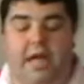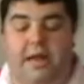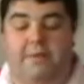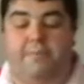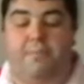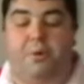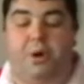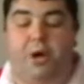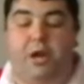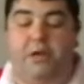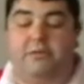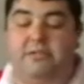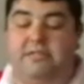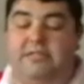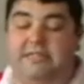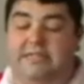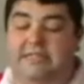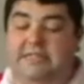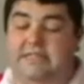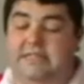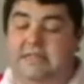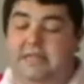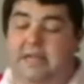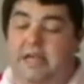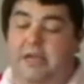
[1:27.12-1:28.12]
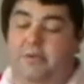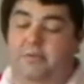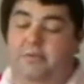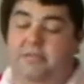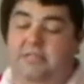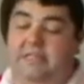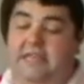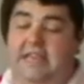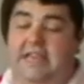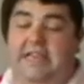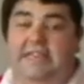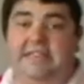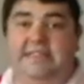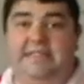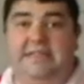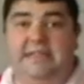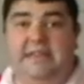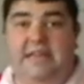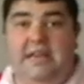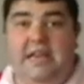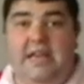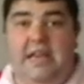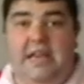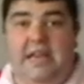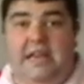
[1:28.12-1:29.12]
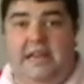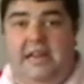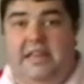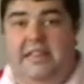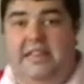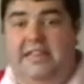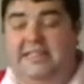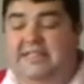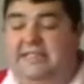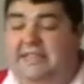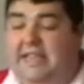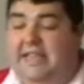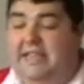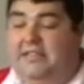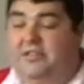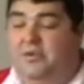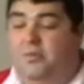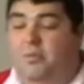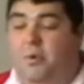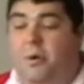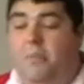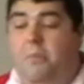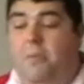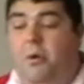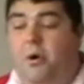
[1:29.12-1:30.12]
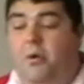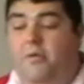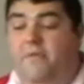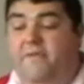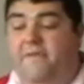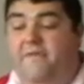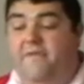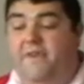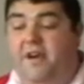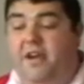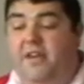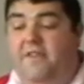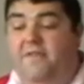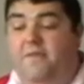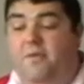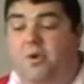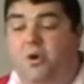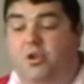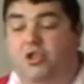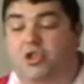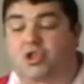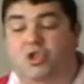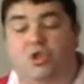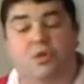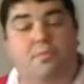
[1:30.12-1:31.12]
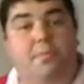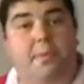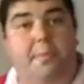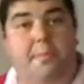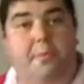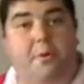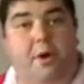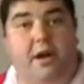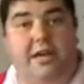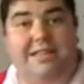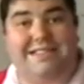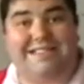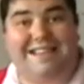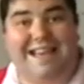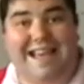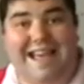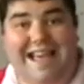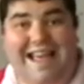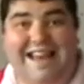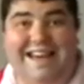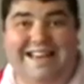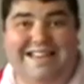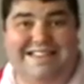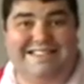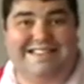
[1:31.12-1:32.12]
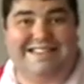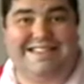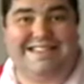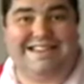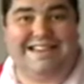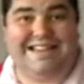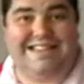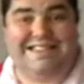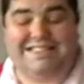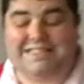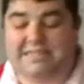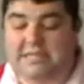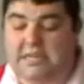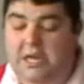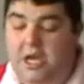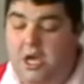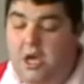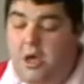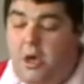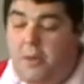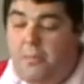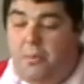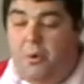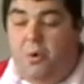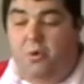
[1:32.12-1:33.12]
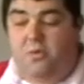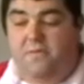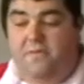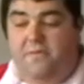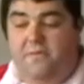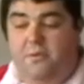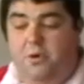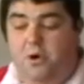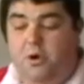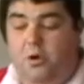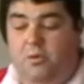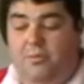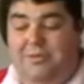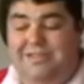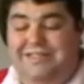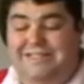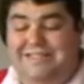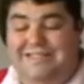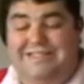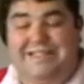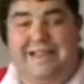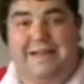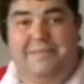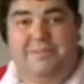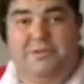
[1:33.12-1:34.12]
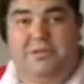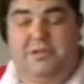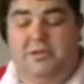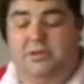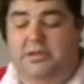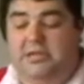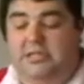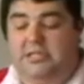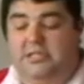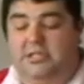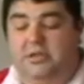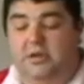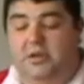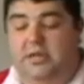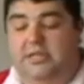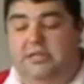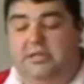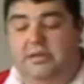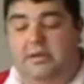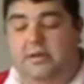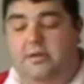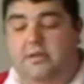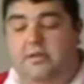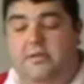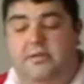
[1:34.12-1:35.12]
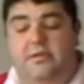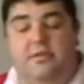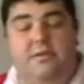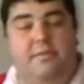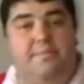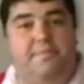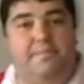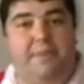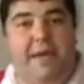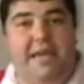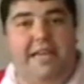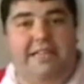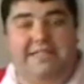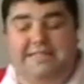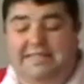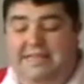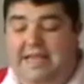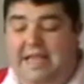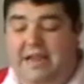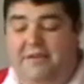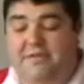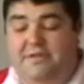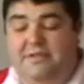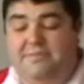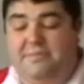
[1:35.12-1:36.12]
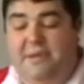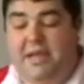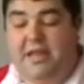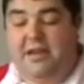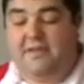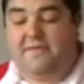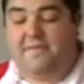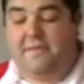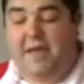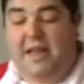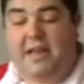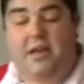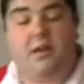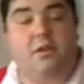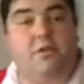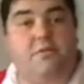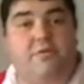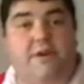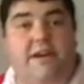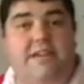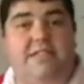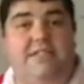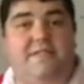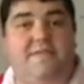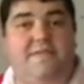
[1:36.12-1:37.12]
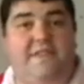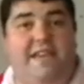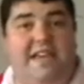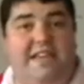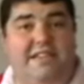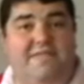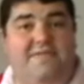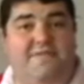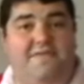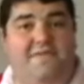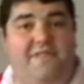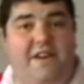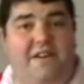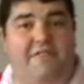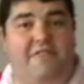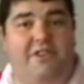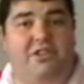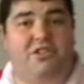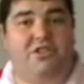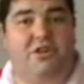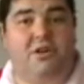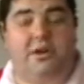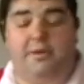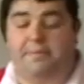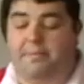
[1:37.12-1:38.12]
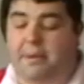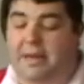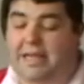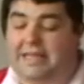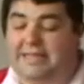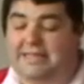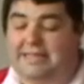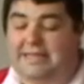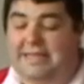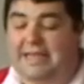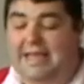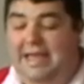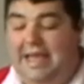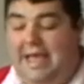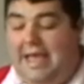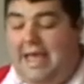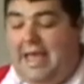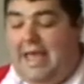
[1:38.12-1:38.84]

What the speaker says: and put out a decent light was this. Now, this is a 1.5 watt super bright LED lantern, bought from Coleman's. It's absolutely solid. The base there is made of metal, the rest of it is very solid plastic.